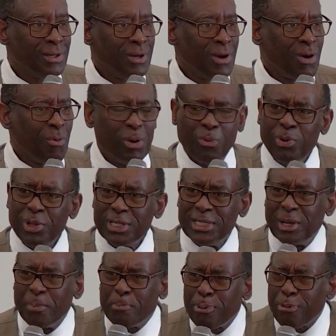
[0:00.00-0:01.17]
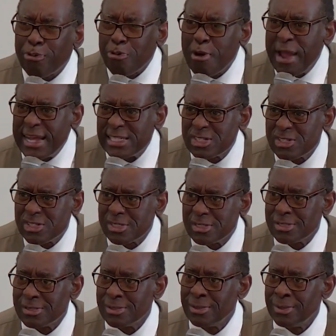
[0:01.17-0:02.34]
when we're willing to
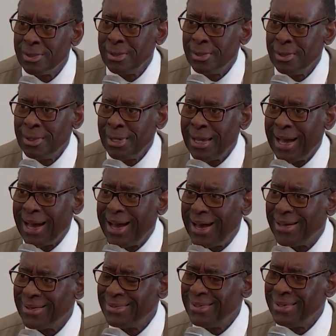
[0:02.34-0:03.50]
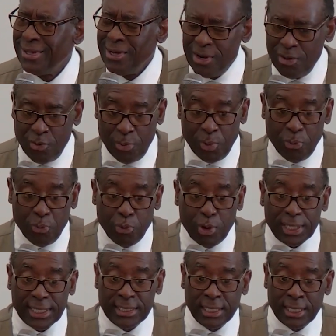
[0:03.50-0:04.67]
press, when we're
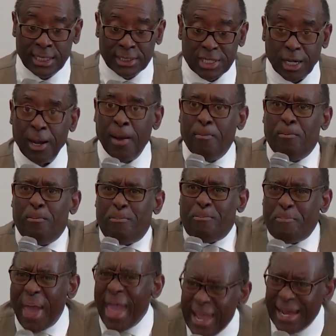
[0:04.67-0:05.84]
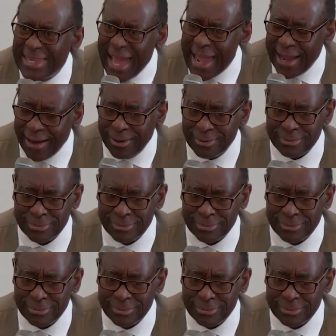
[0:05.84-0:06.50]
willing to bear down